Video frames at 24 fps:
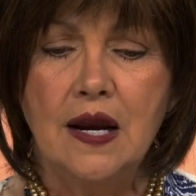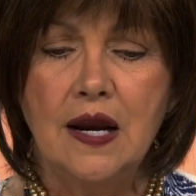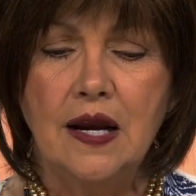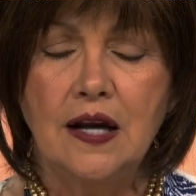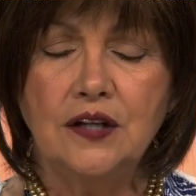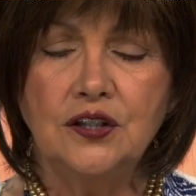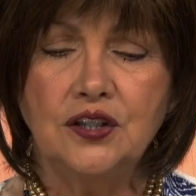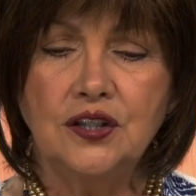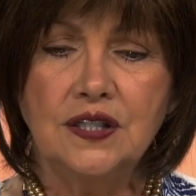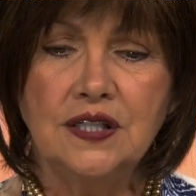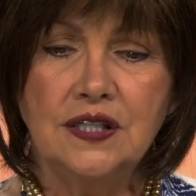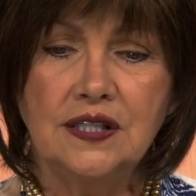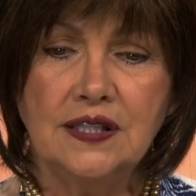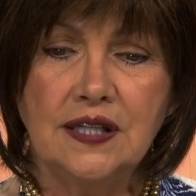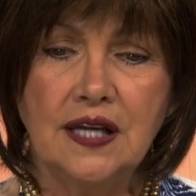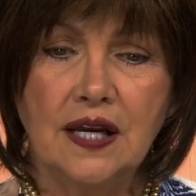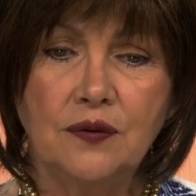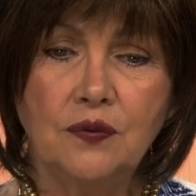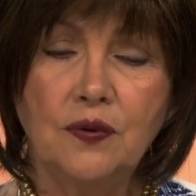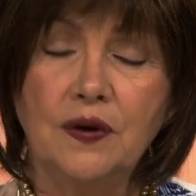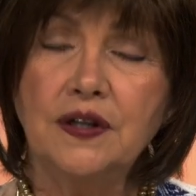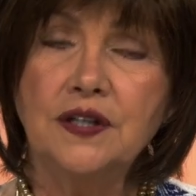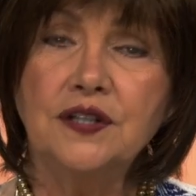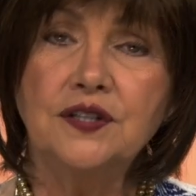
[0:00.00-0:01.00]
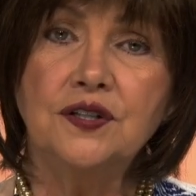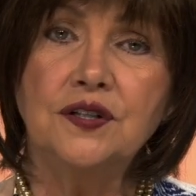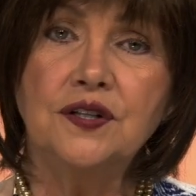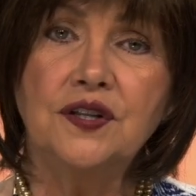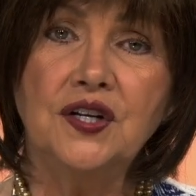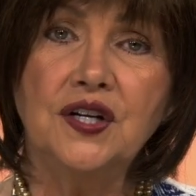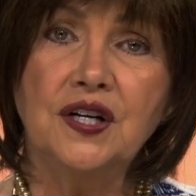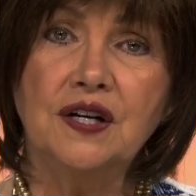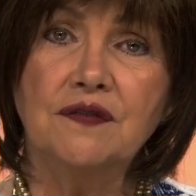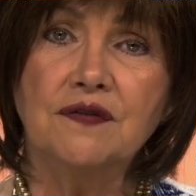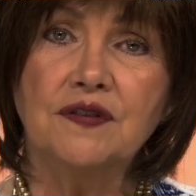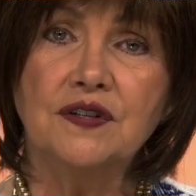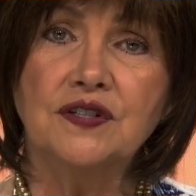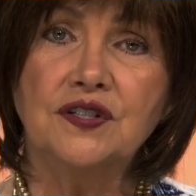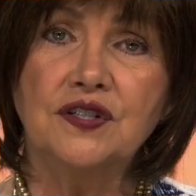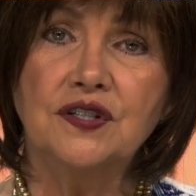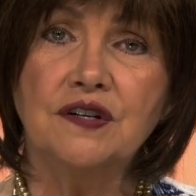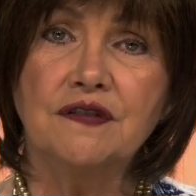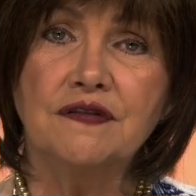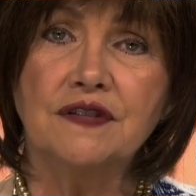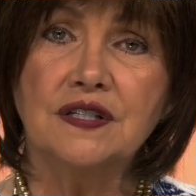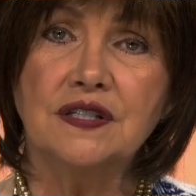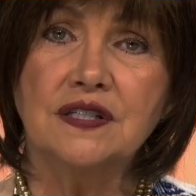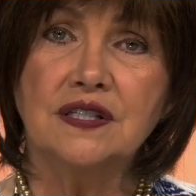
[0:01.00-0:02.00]
And she said, What did you think of the
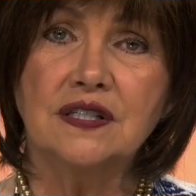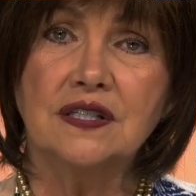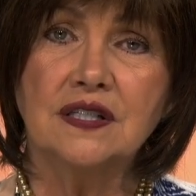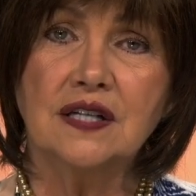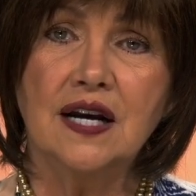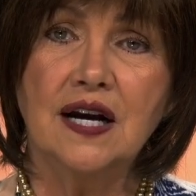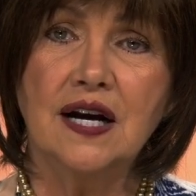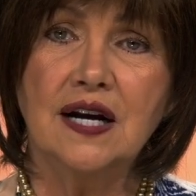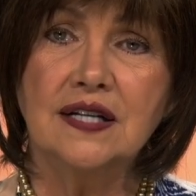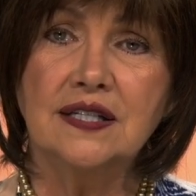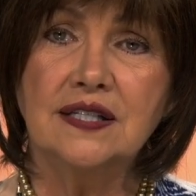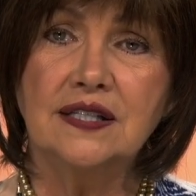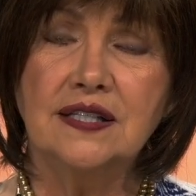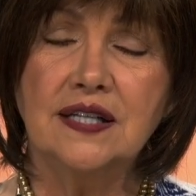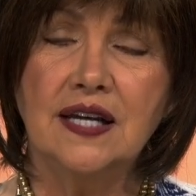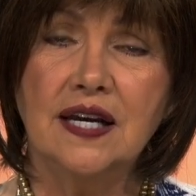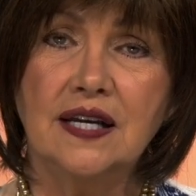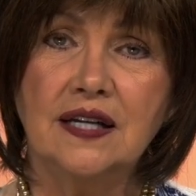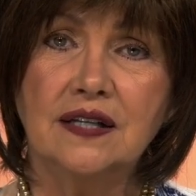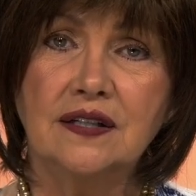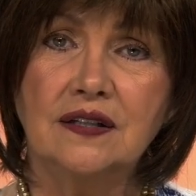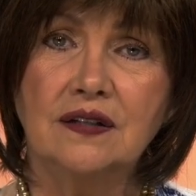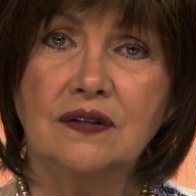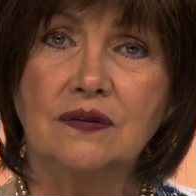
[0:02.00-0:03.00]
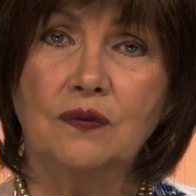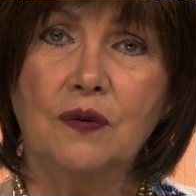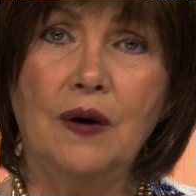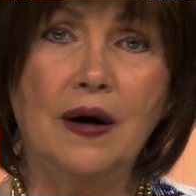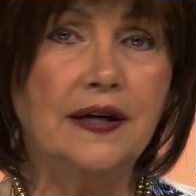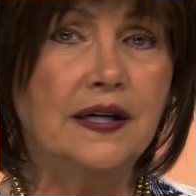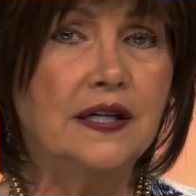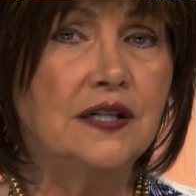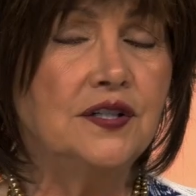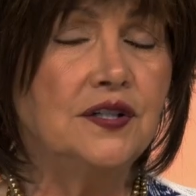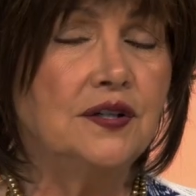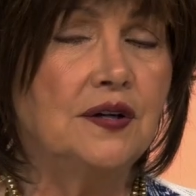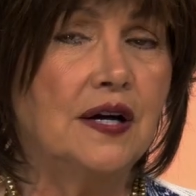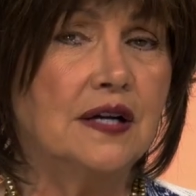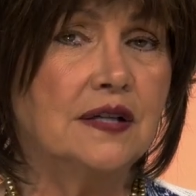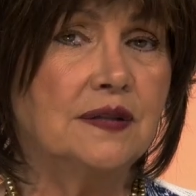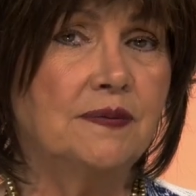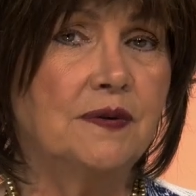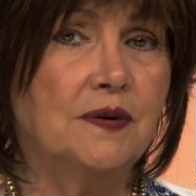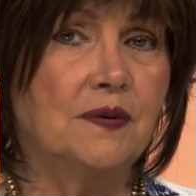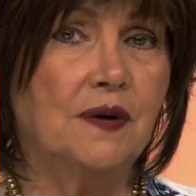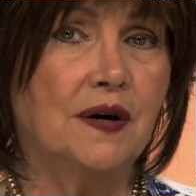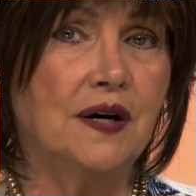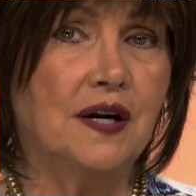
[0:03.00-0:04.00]
service? I said, Why didn't you
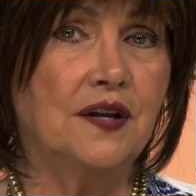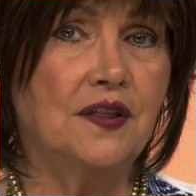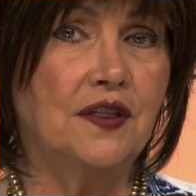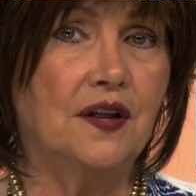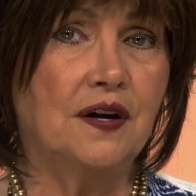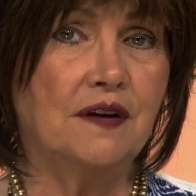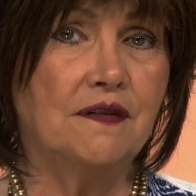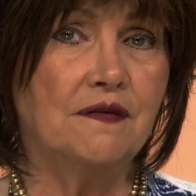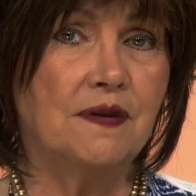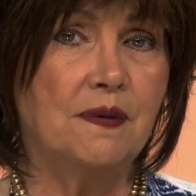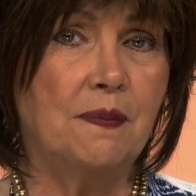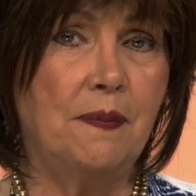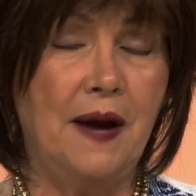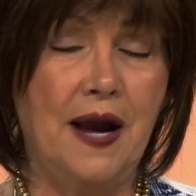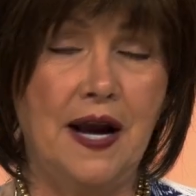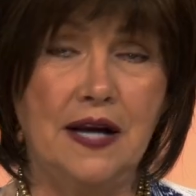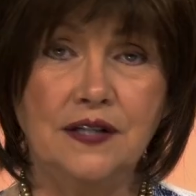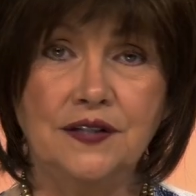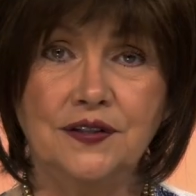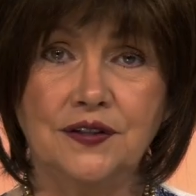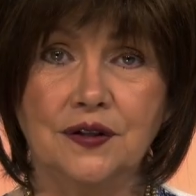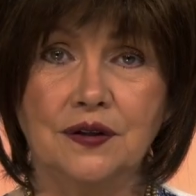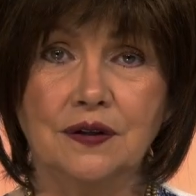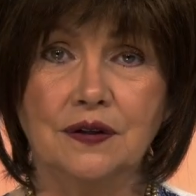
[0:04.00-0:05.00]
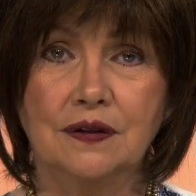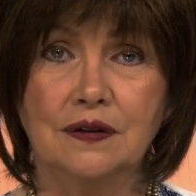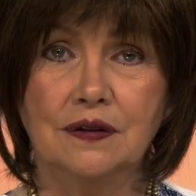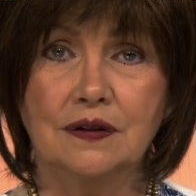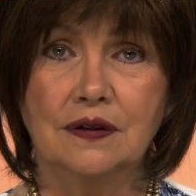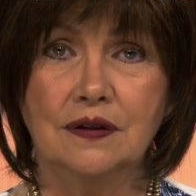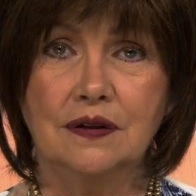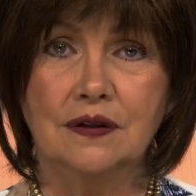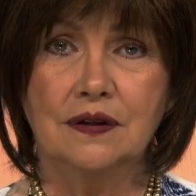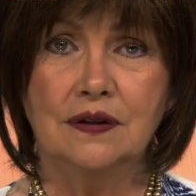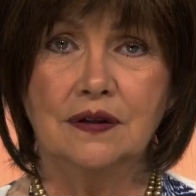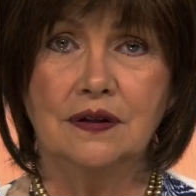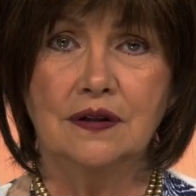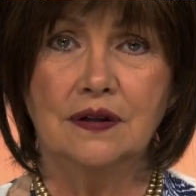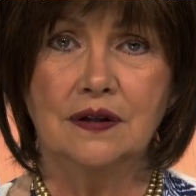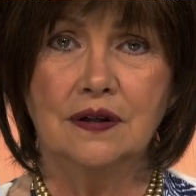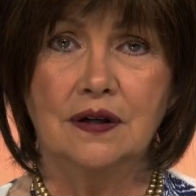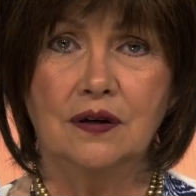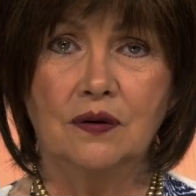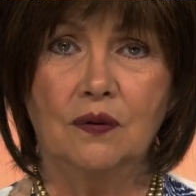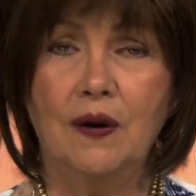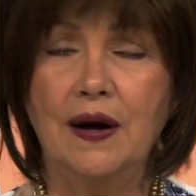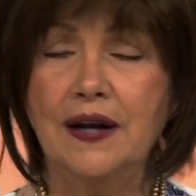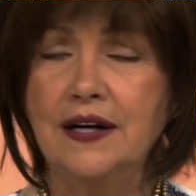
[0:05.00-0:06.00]
ask me what I thought of the pastor?
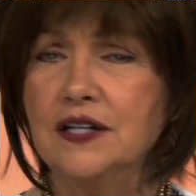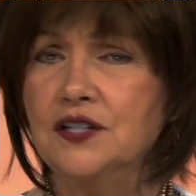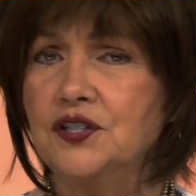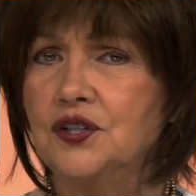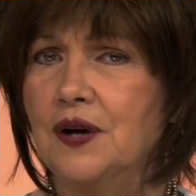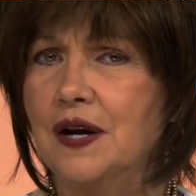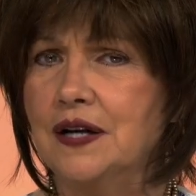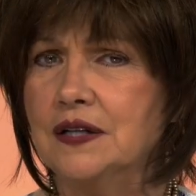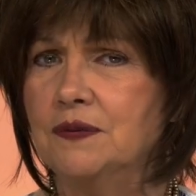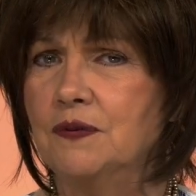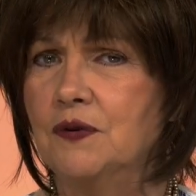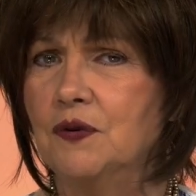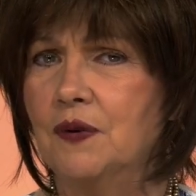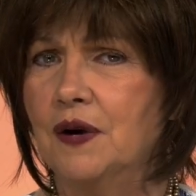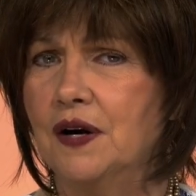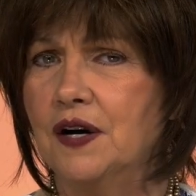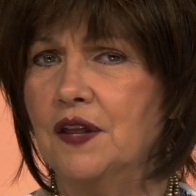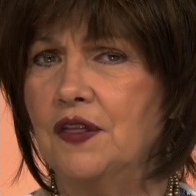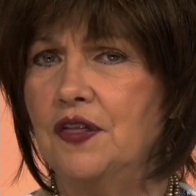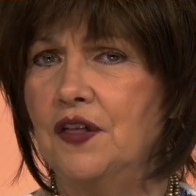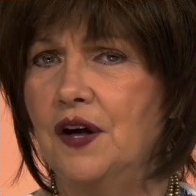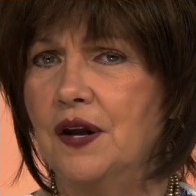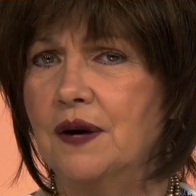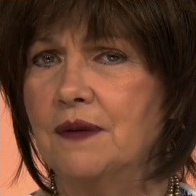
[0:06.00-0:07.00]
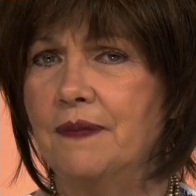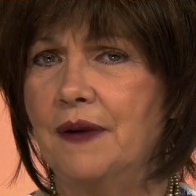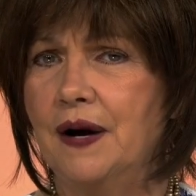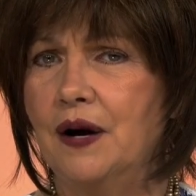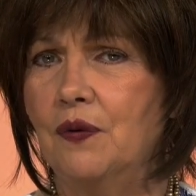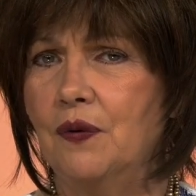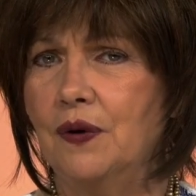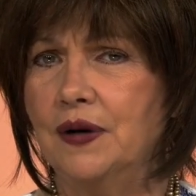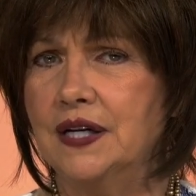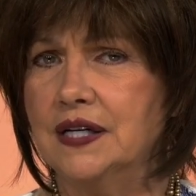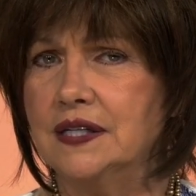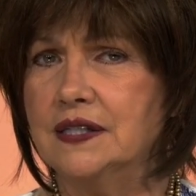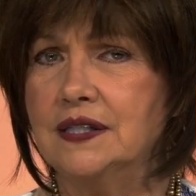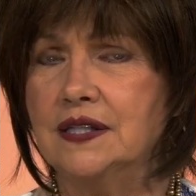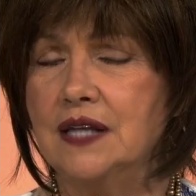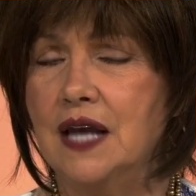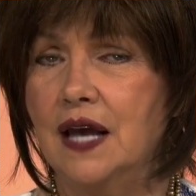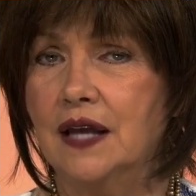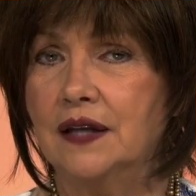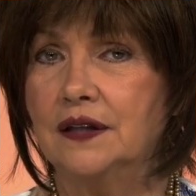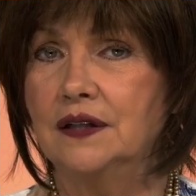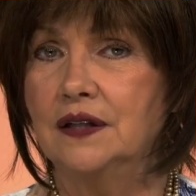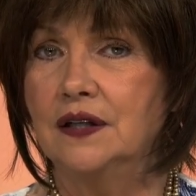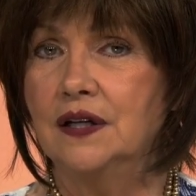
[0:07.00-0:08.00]
Why didn't you ask me what I thought about what he
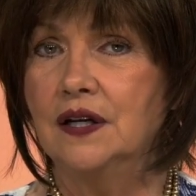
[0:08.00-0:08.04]
said?